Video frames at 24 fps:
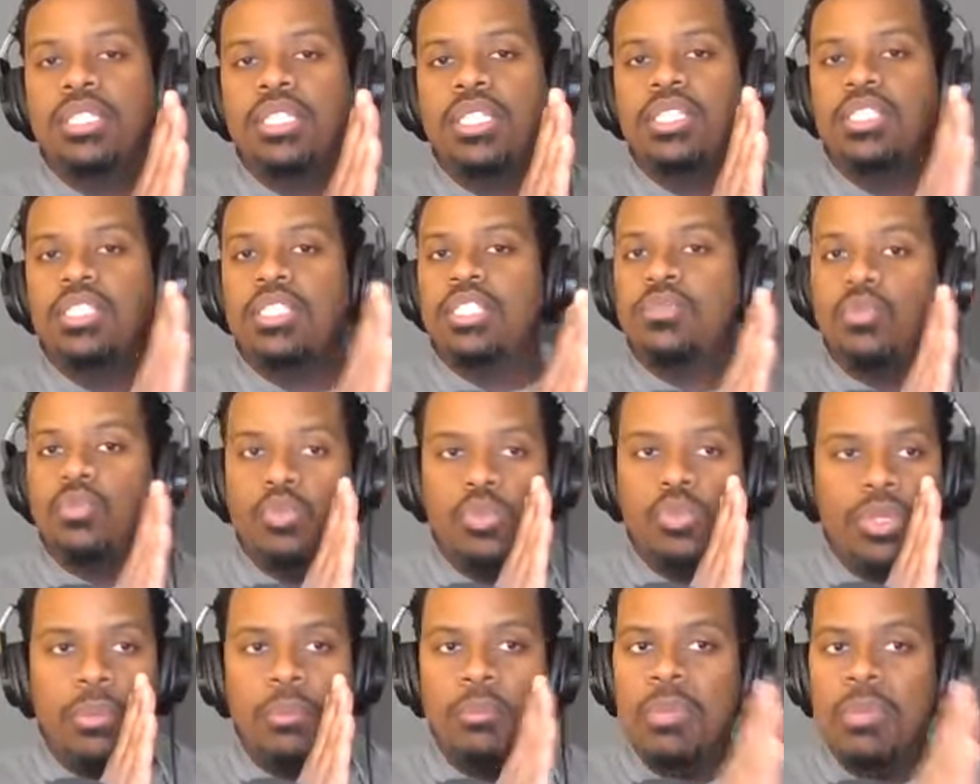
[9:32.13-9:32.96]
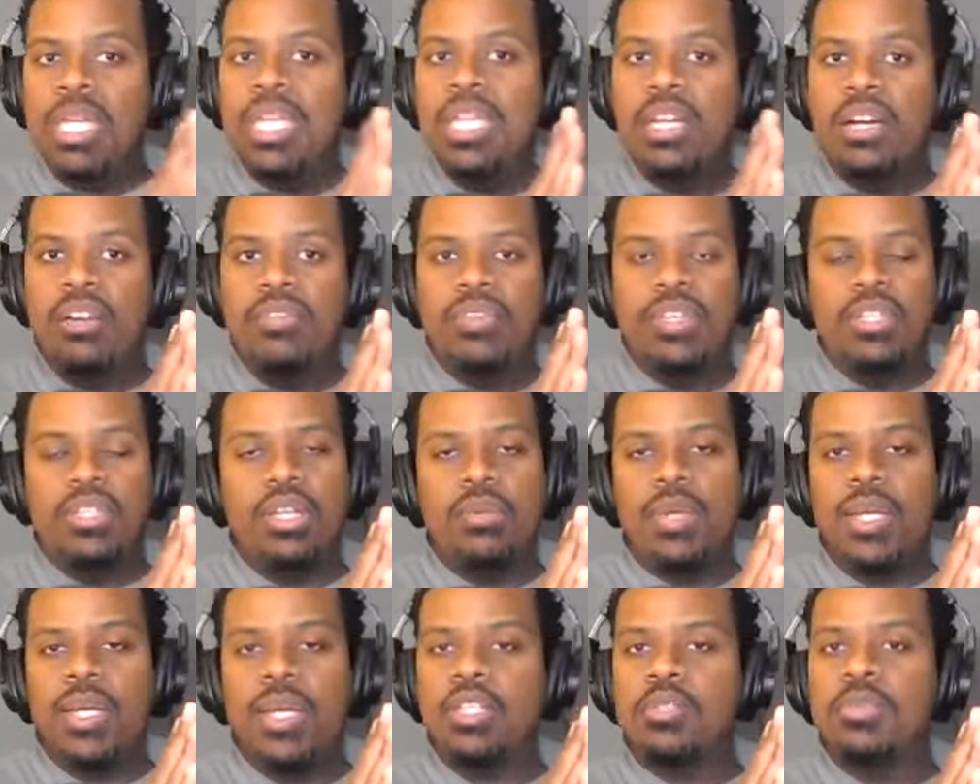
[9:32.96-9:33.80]
This is the meat of it. I'm
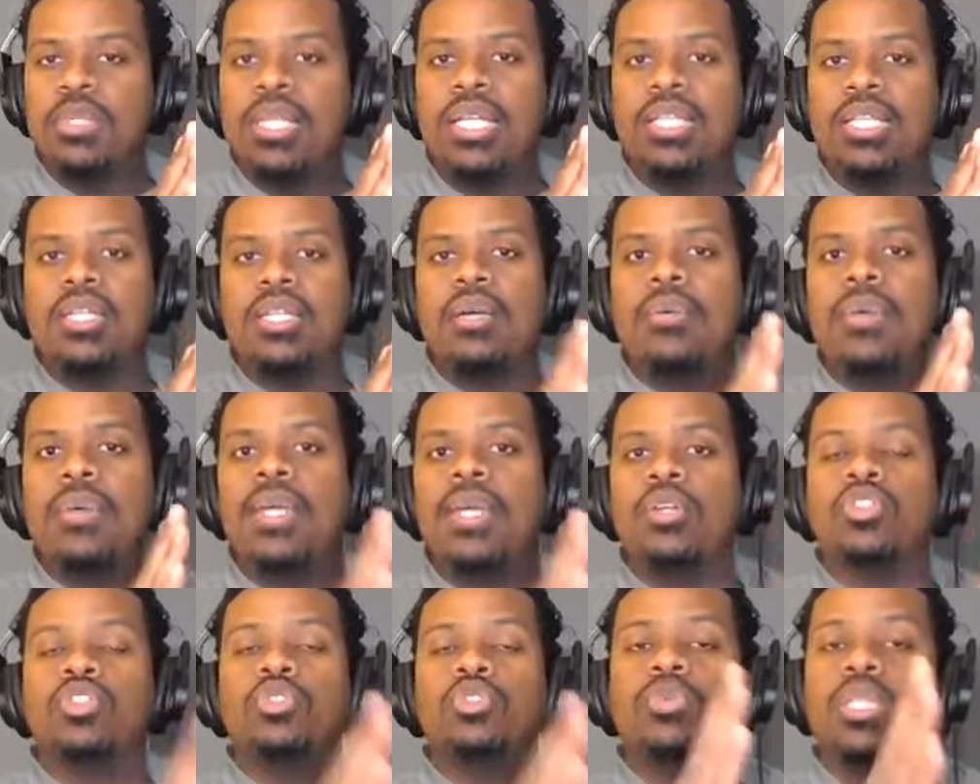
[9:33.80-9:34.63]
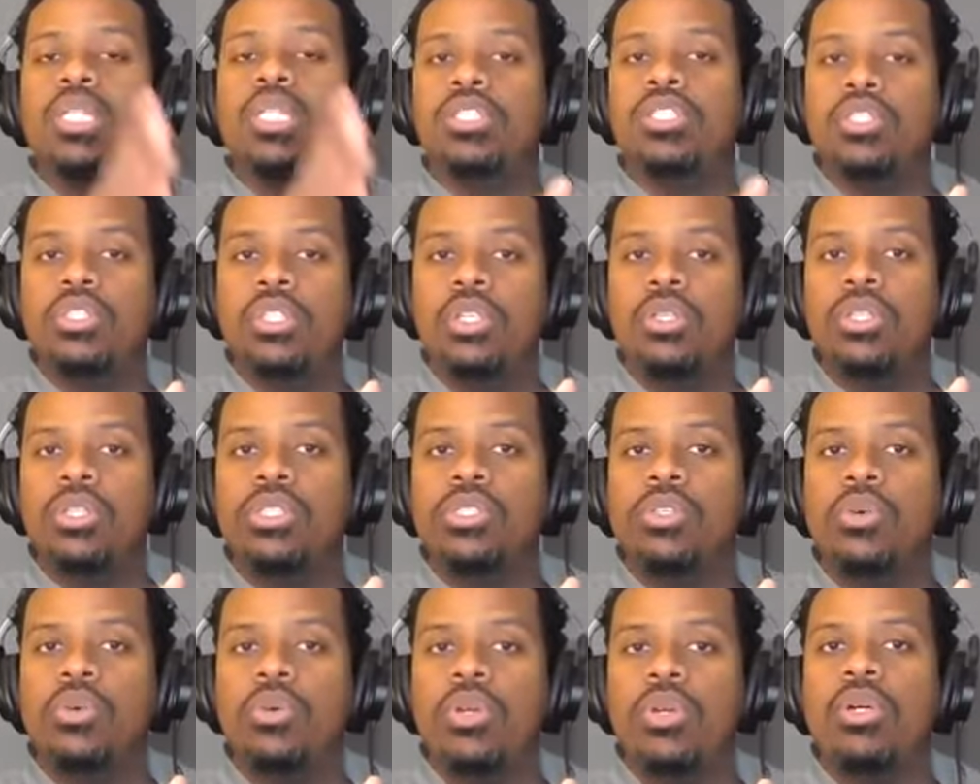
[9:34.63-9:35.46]
not gonna spend a lot of time. Hey, coach, I want to let you know this is
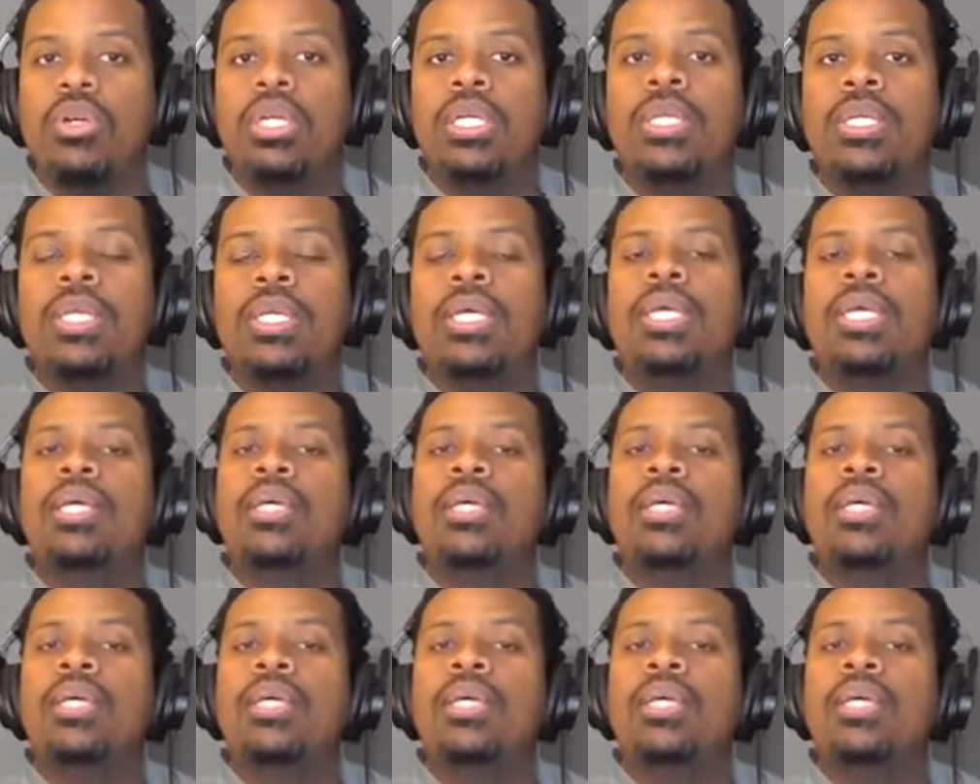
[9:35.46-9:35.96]
going on.